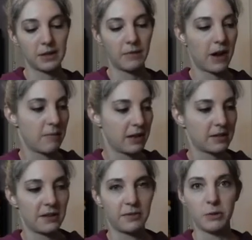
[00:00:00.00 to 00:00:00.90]
I find
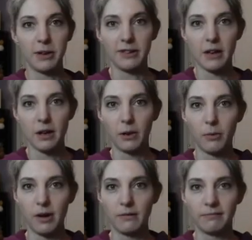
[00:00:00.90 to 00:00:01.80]
myself doing the other
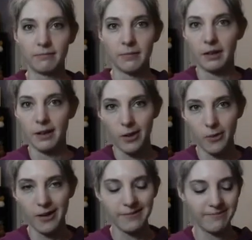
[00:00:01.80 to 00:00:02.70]
one on the other
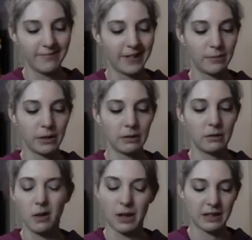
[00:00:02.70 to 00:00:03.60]
one, and I'm like,
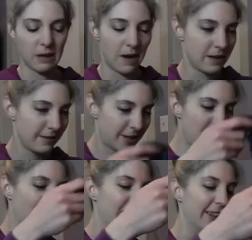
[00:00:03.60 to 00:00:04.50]
no, that's not right.
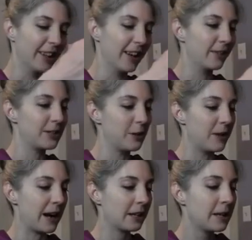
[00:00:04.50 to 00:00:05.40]
I have to go
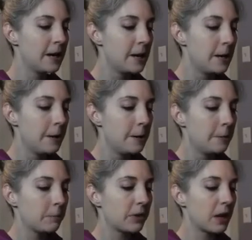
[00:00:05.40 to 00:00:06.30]
back.
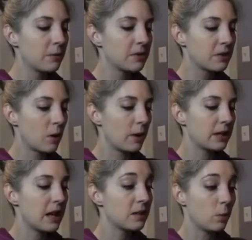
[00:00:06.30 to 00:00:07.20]
That one's
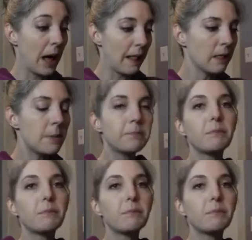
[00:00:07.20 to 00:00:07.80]
going as well.